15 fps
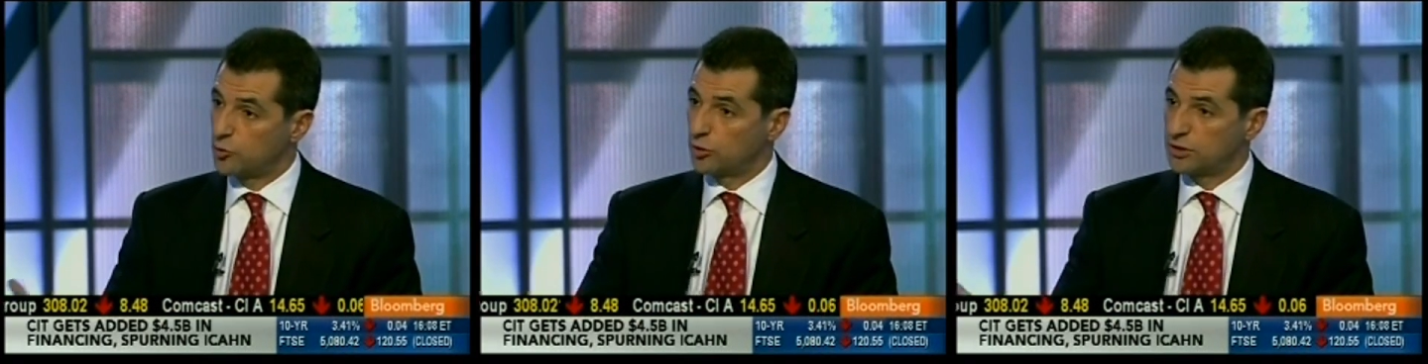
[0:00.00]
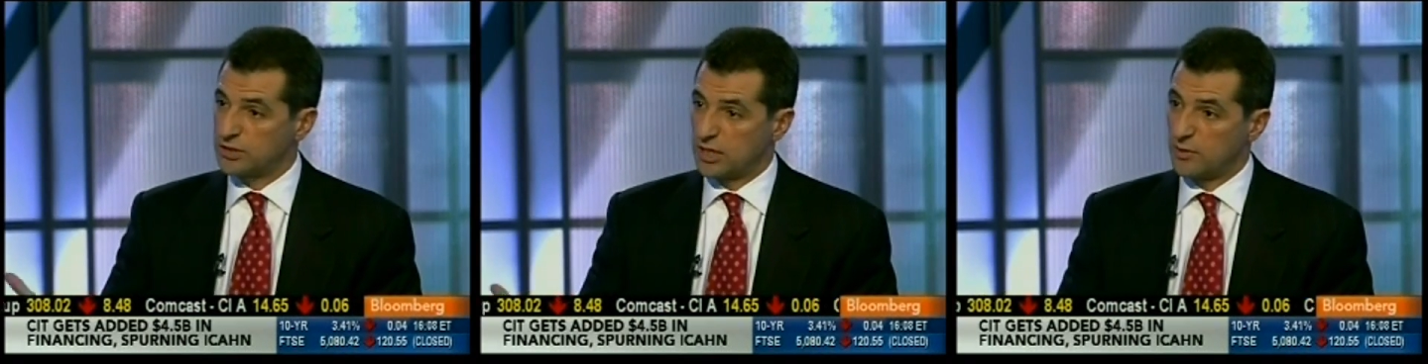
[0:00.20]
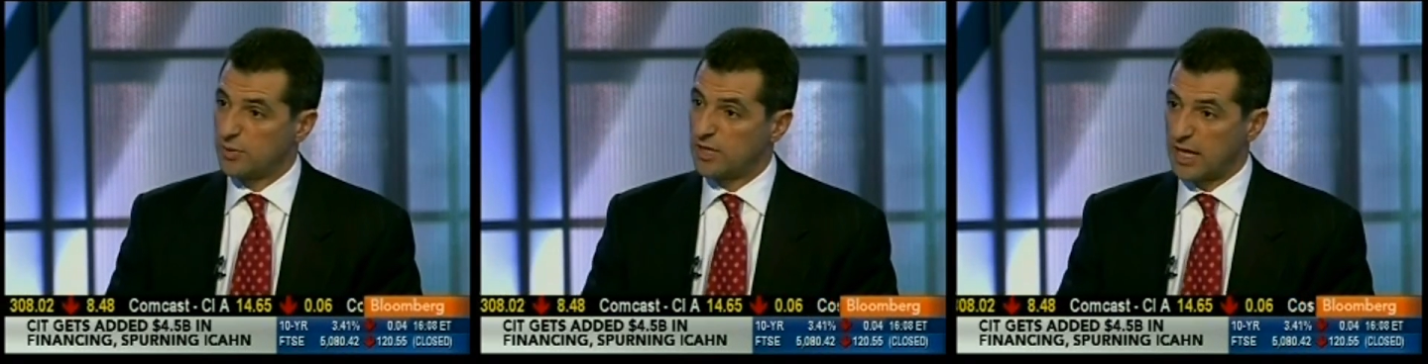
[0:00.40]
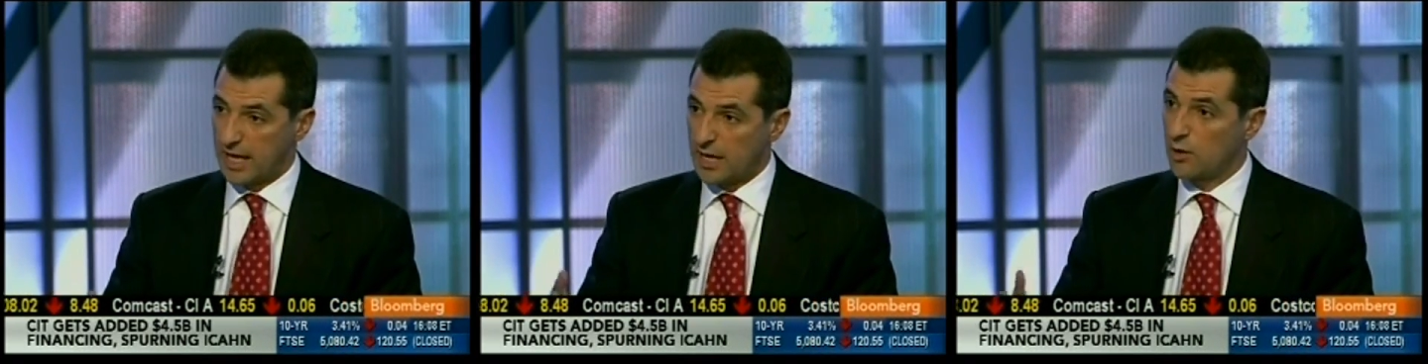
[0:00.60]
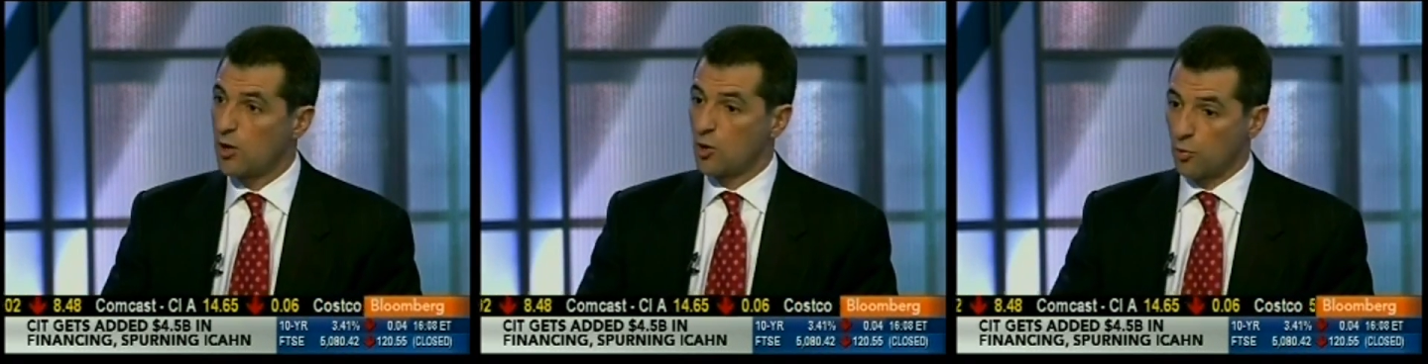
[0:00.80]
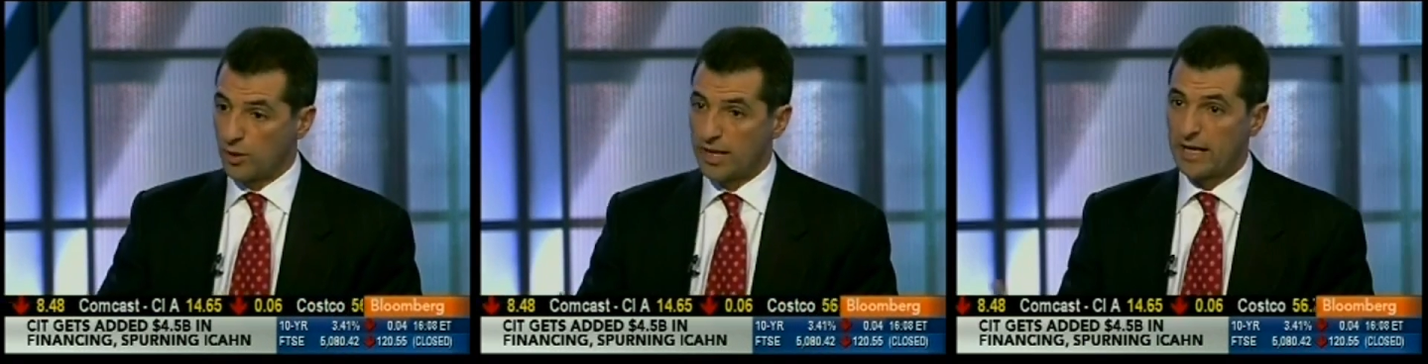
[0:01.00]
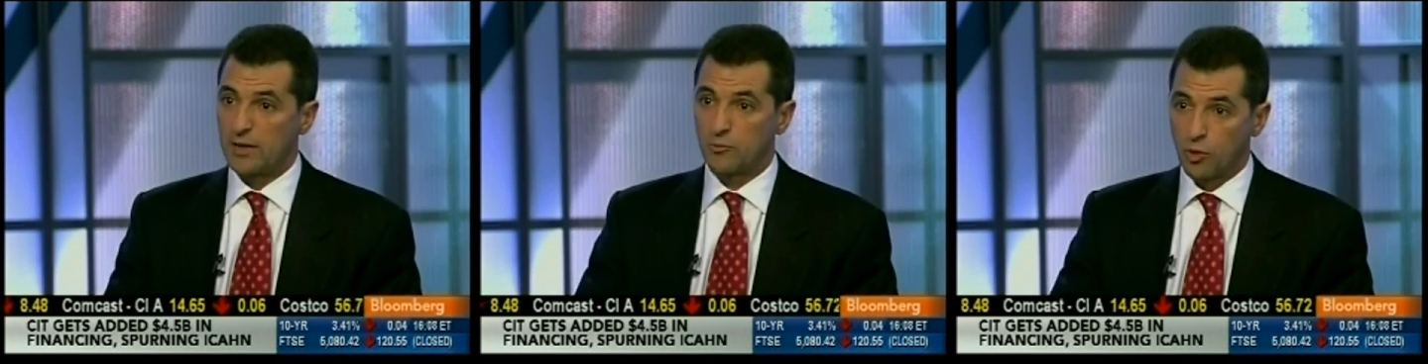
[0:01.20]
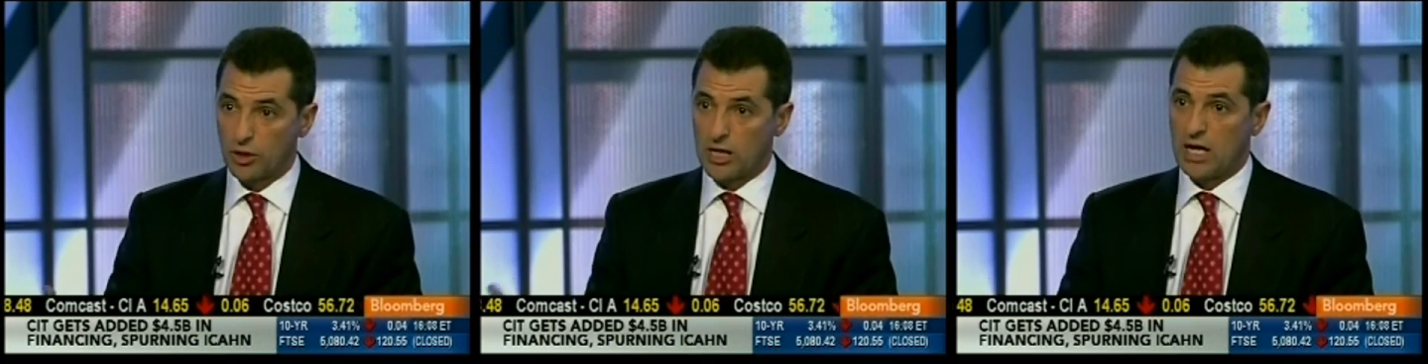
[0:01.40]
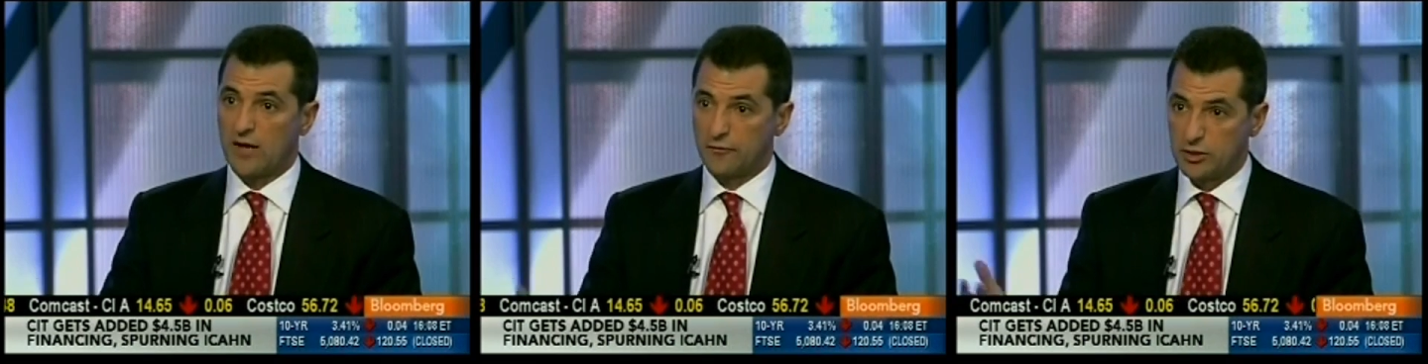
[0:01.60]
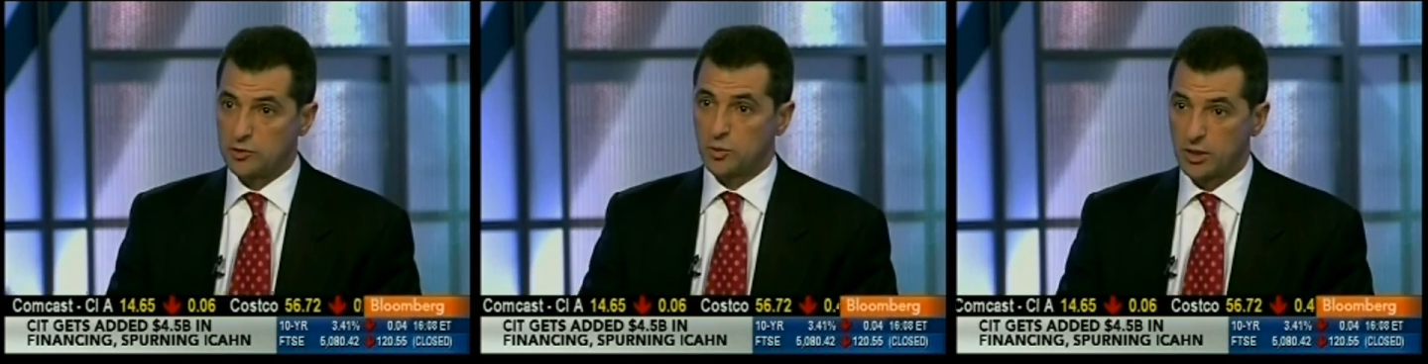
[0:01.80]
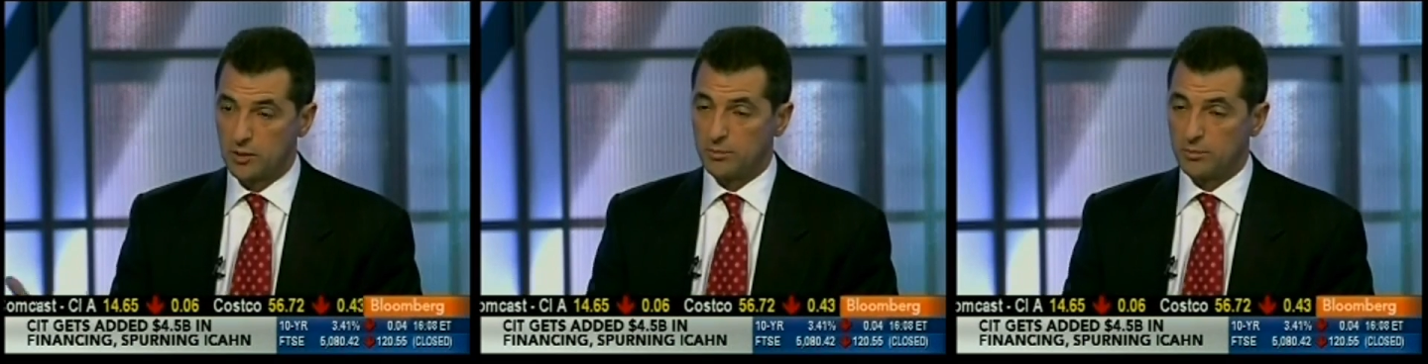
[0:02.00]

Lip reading: If you could tell me that, hey, we're getting more confidence,